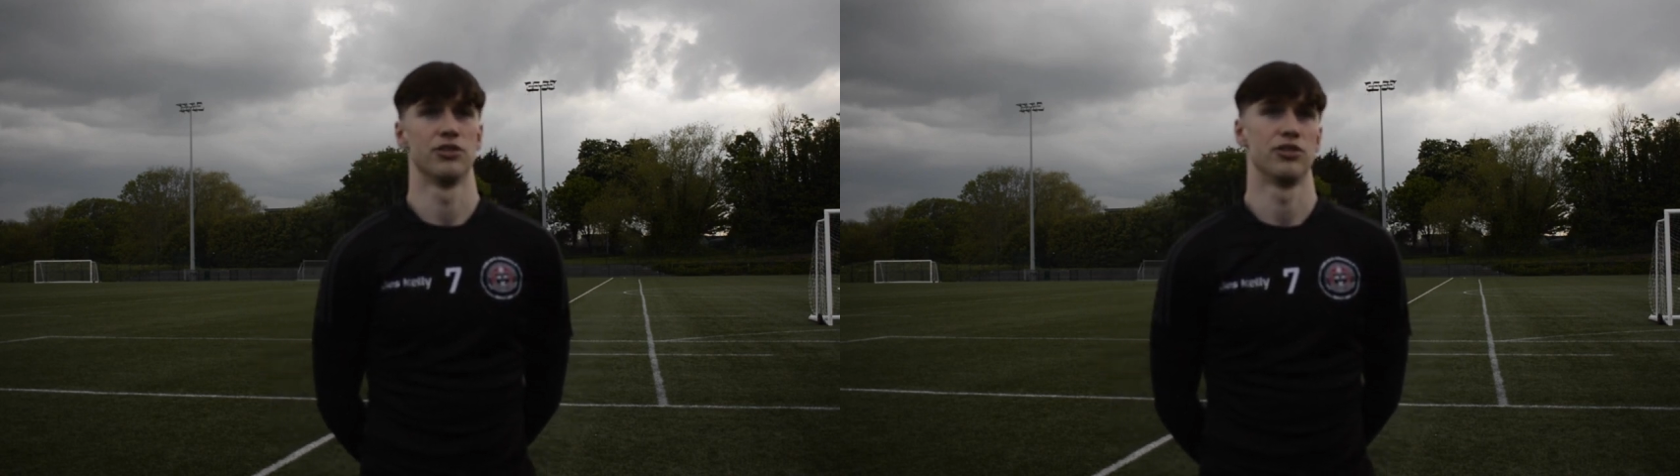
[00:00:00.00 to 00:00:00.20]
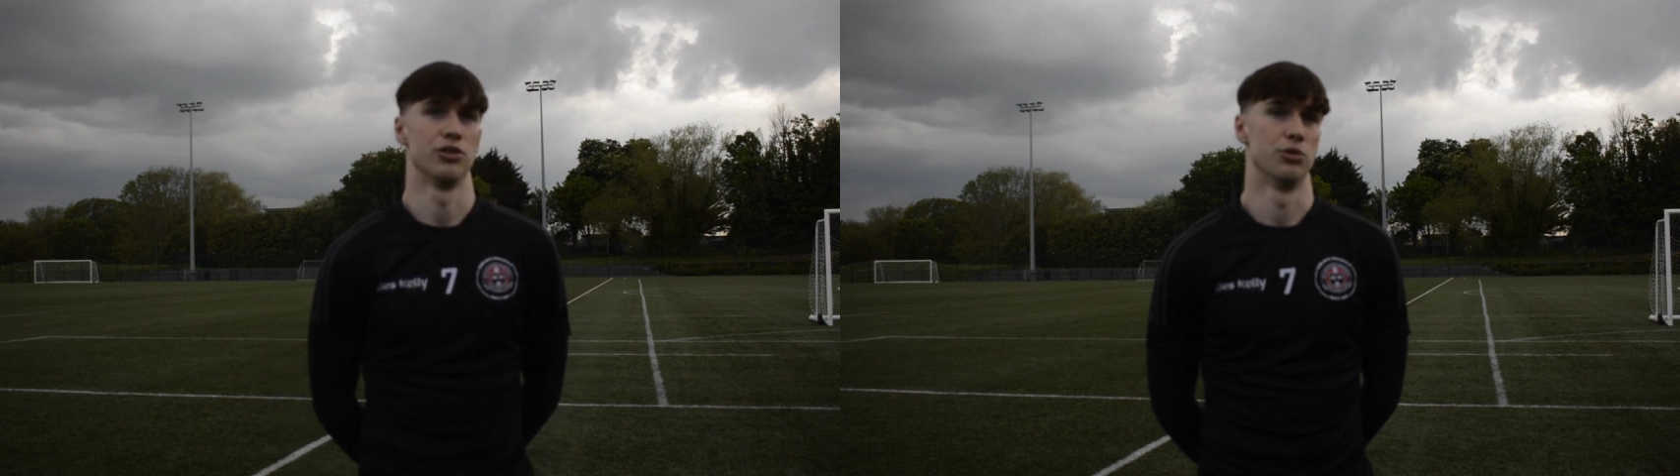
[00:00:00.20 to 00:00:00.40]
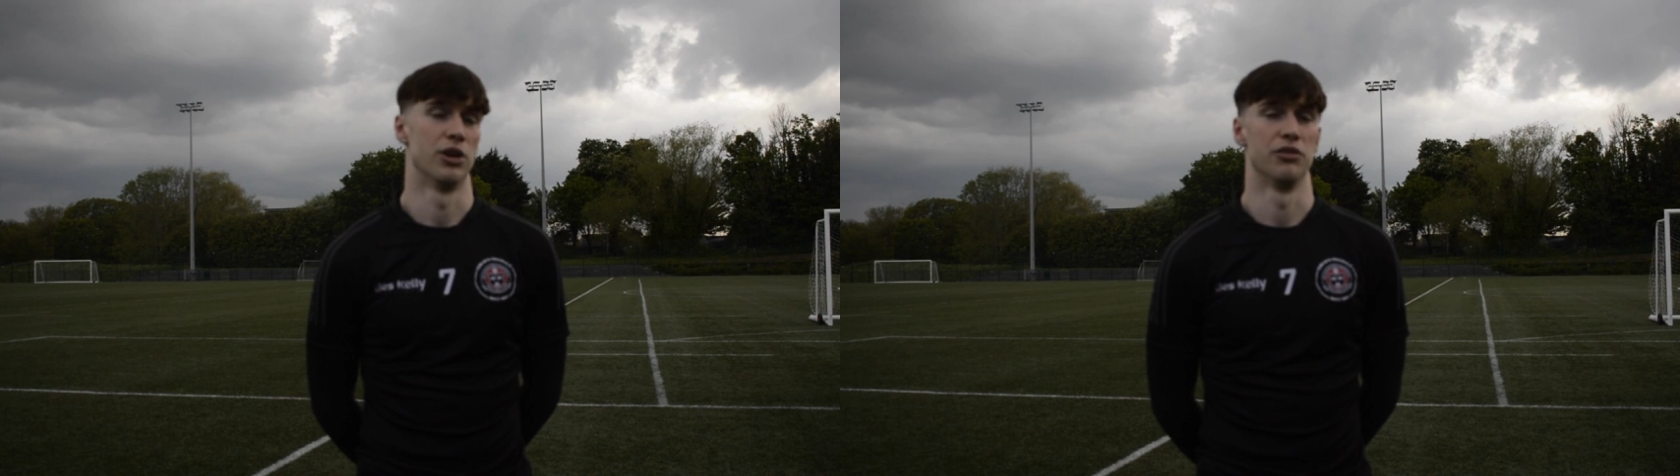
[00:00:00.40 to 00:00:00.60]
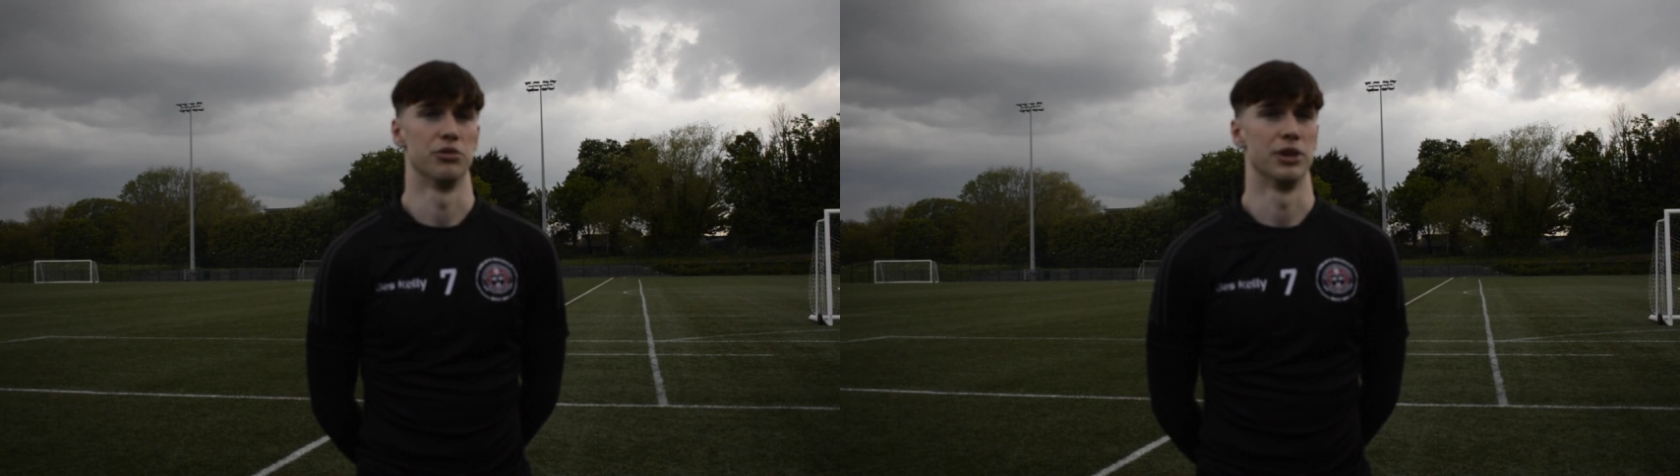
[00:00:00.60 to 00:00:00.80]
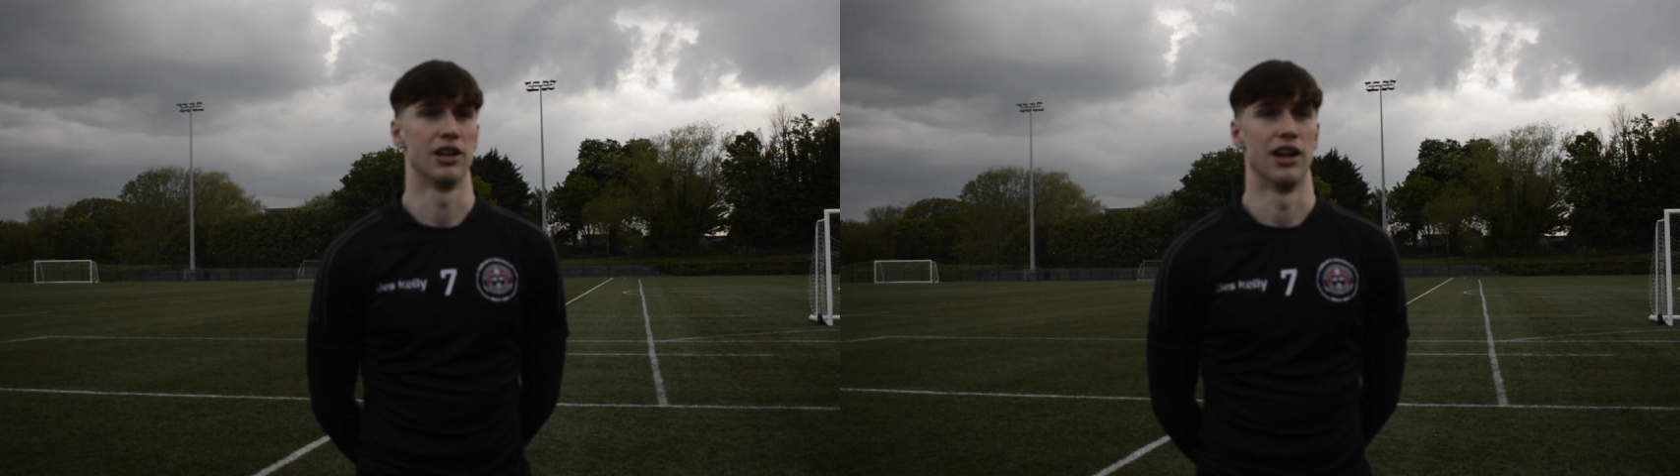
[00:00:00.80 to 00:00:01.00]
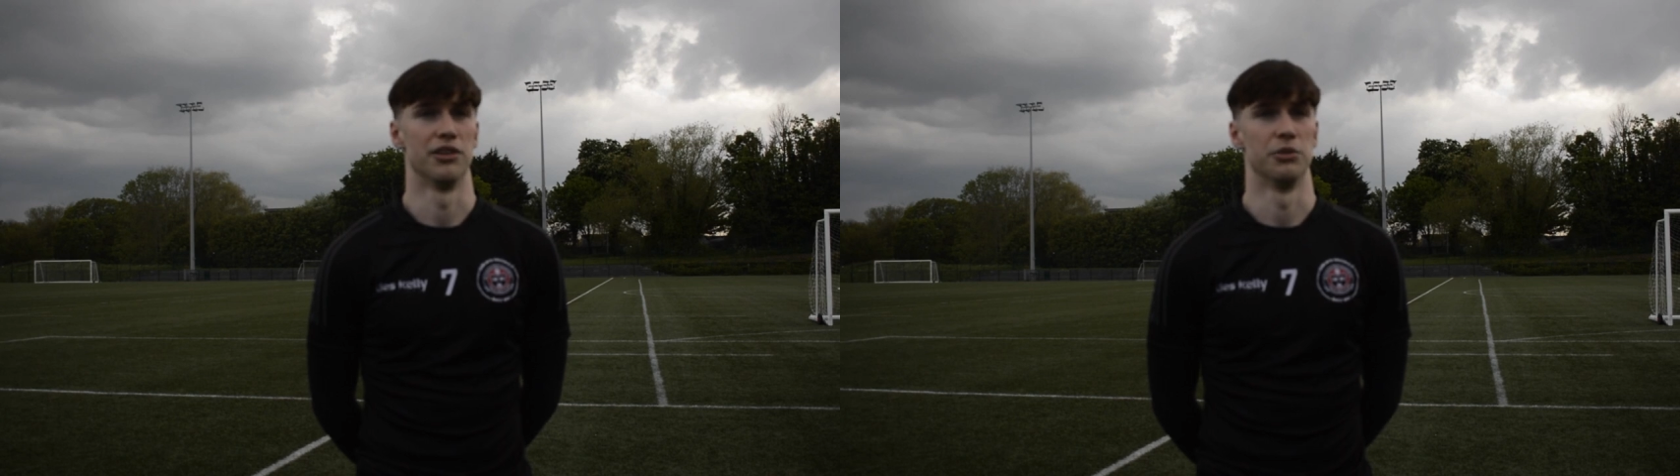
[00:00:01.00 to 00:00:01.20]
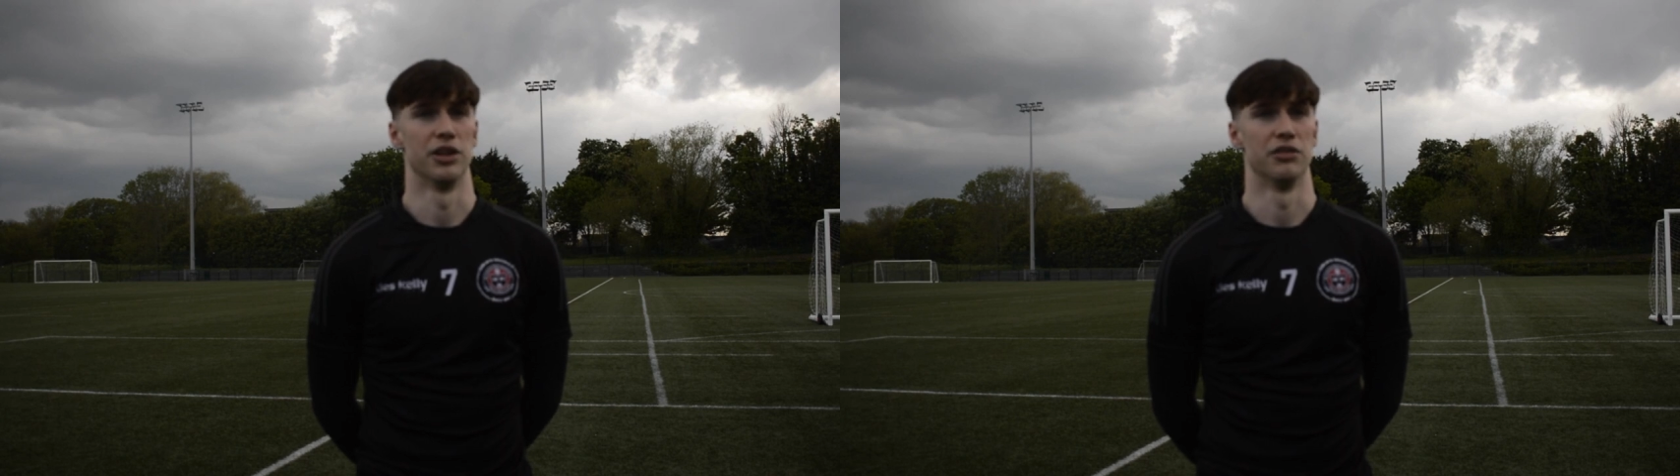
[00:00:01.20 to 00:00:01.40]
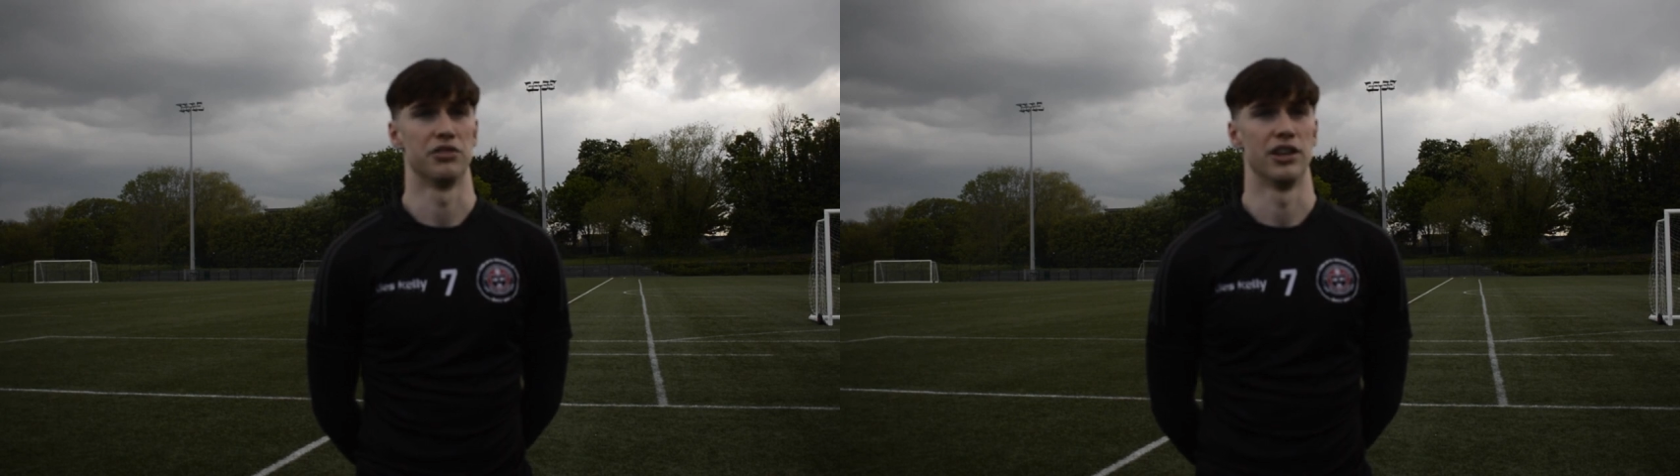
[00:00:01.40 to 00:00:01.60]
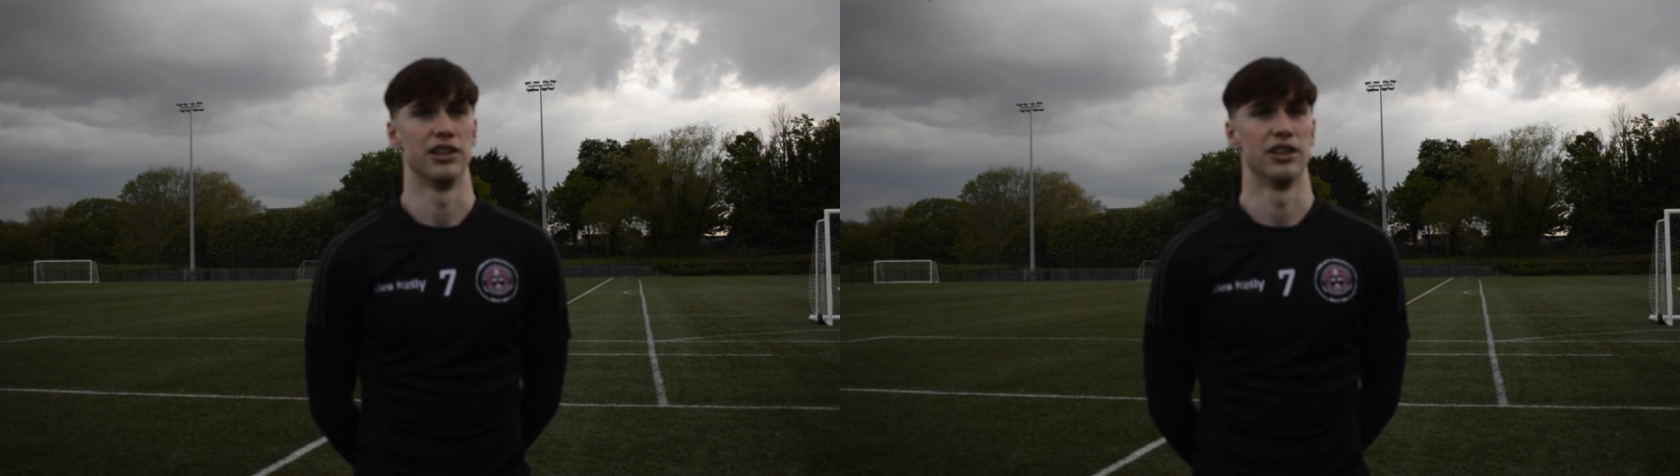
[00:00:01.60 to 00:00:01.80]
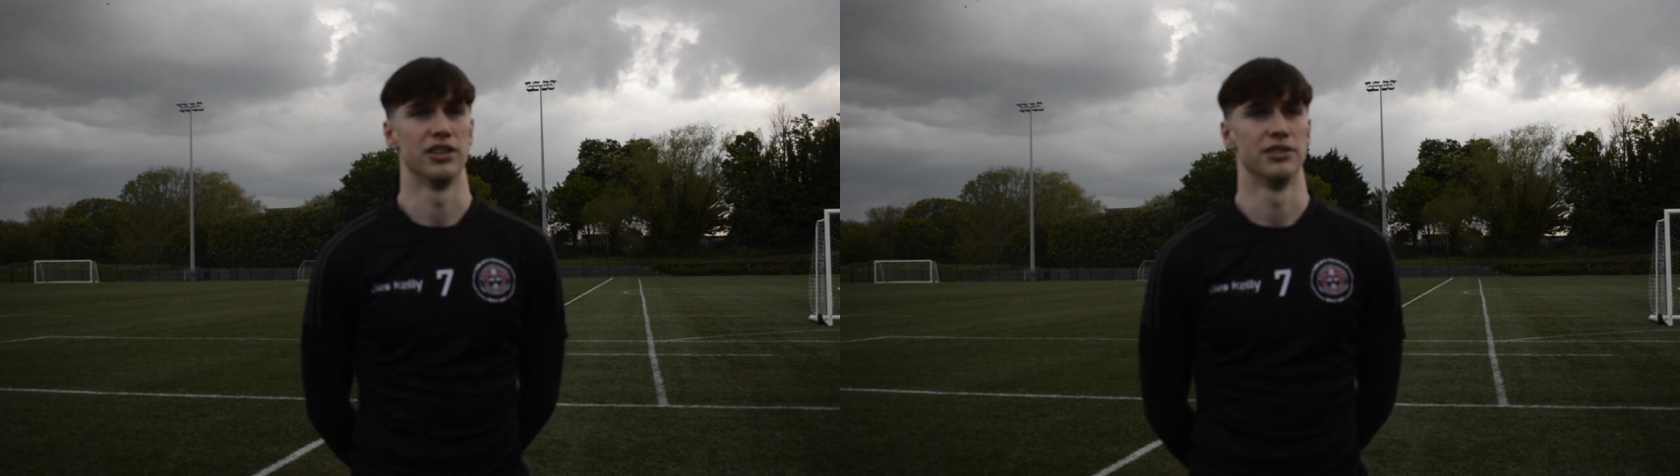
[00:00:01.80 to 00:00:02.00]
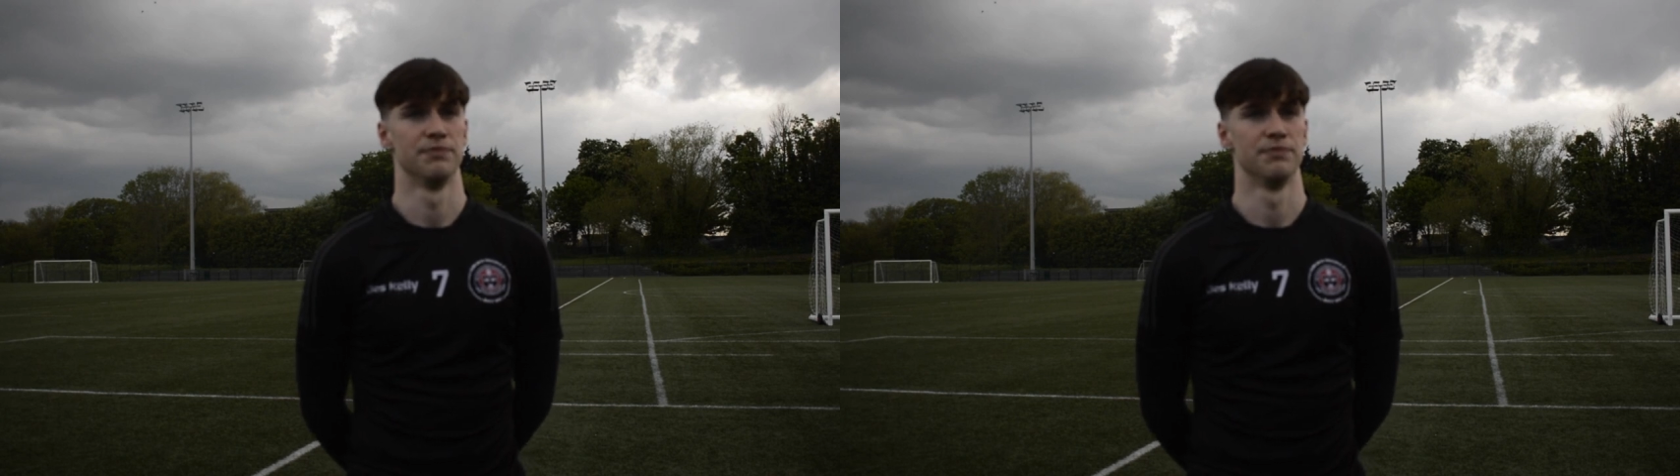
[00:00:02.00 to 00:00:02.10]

do whatever we can to win on Friday night.